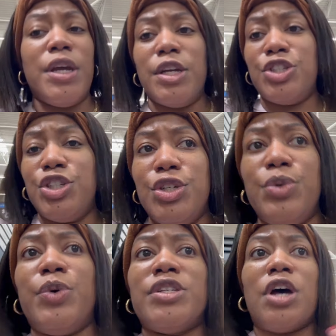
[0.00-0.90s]
She
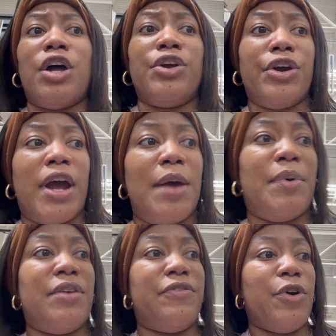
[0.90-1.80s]
oh. was on her
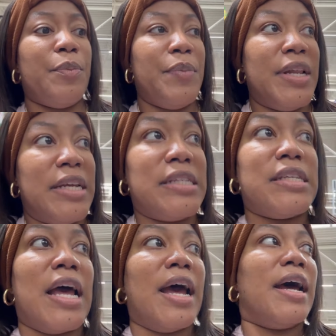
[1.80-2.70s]
iPad for a minute,
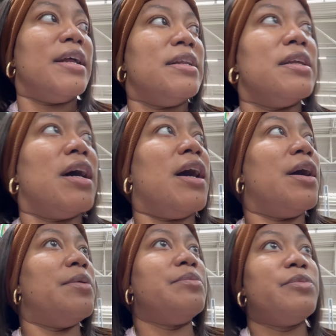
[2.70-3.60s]
and
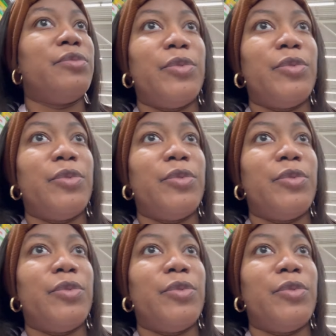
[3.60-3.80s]
um,